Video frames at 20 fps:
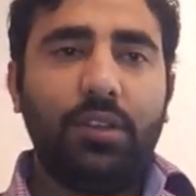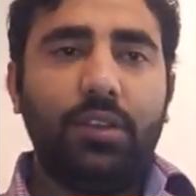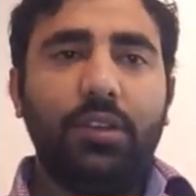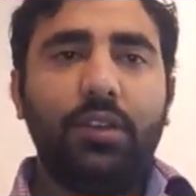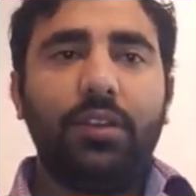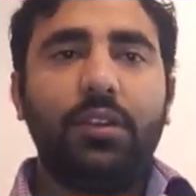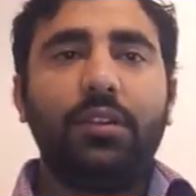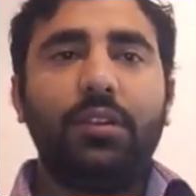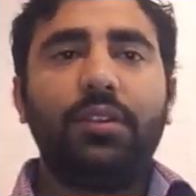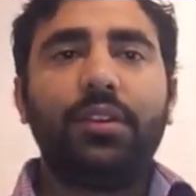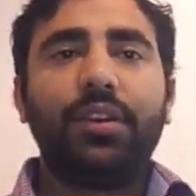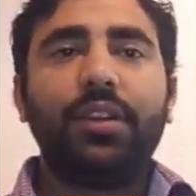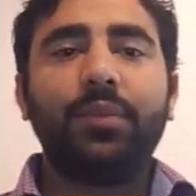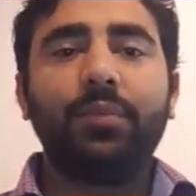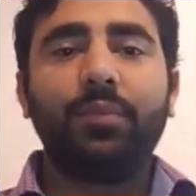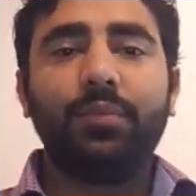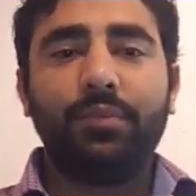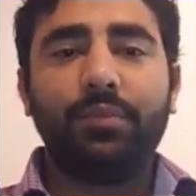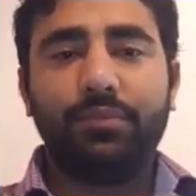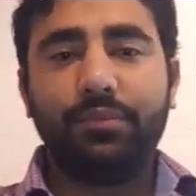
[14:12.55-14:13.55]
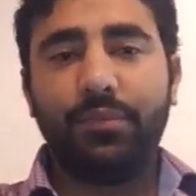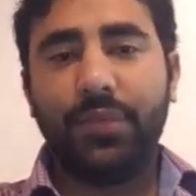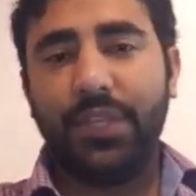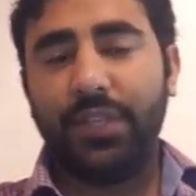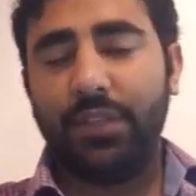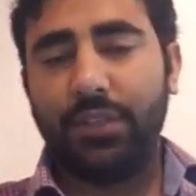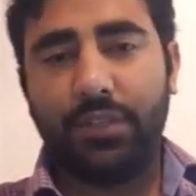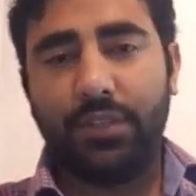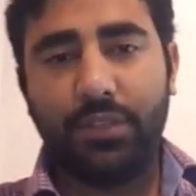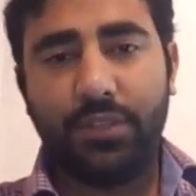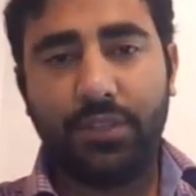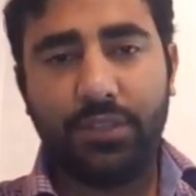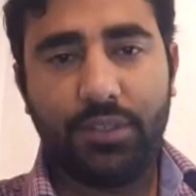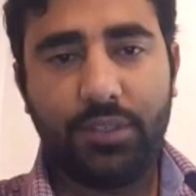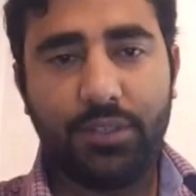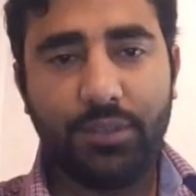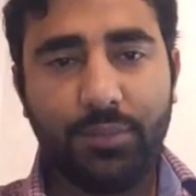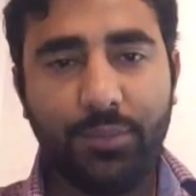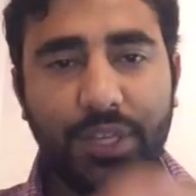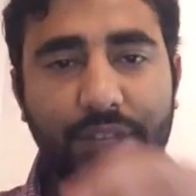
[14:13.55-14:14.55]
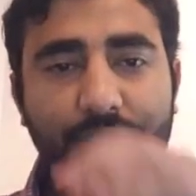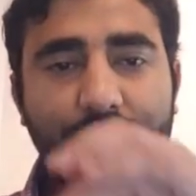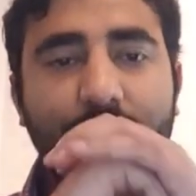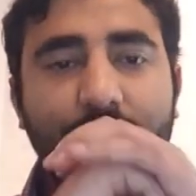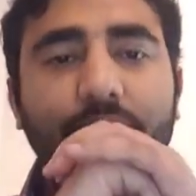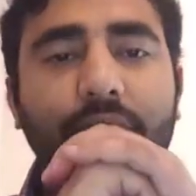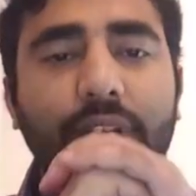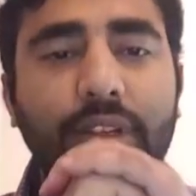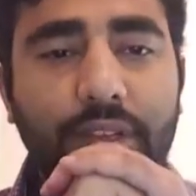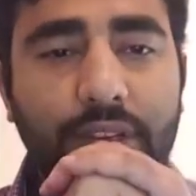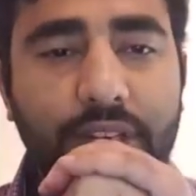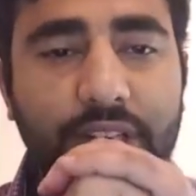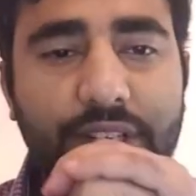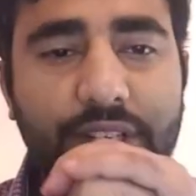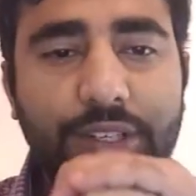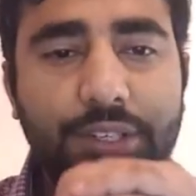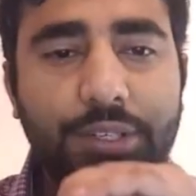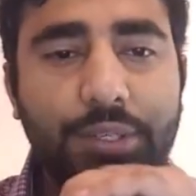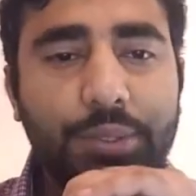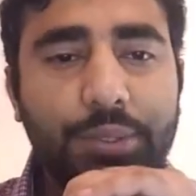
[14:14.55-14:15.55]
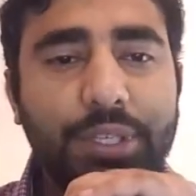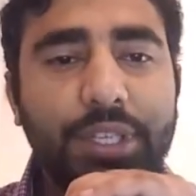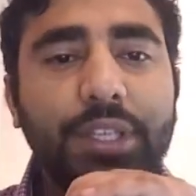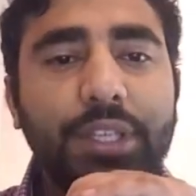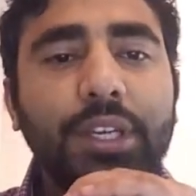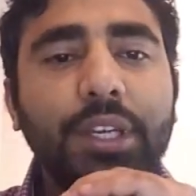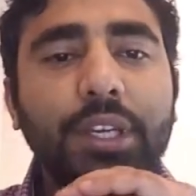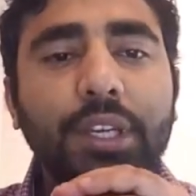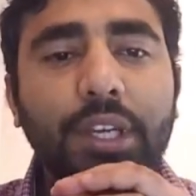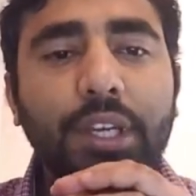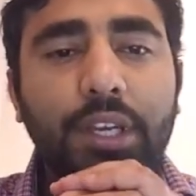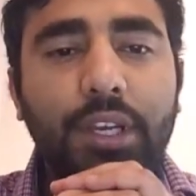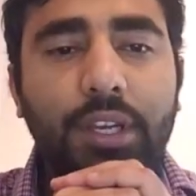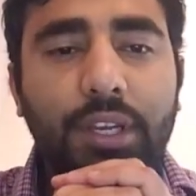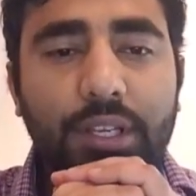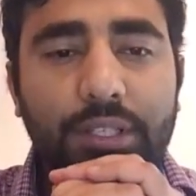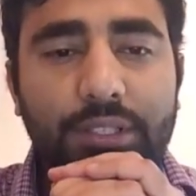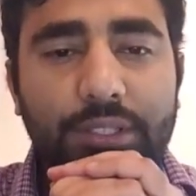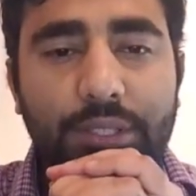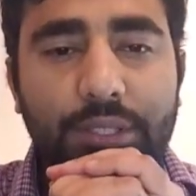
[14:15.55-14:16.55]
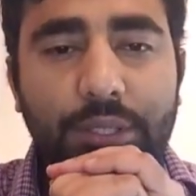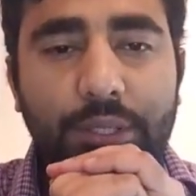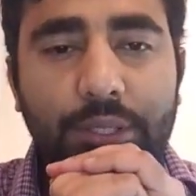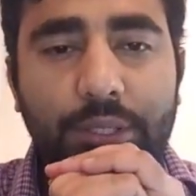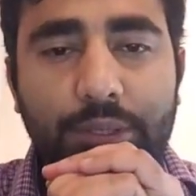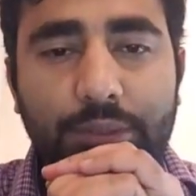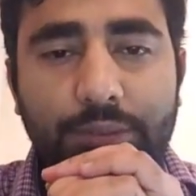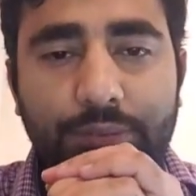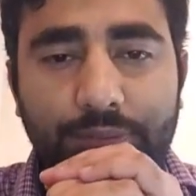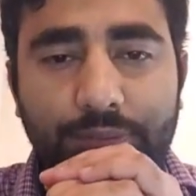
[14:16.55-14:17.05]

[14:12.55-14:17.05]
I already uh, mentioned here, Yogi. So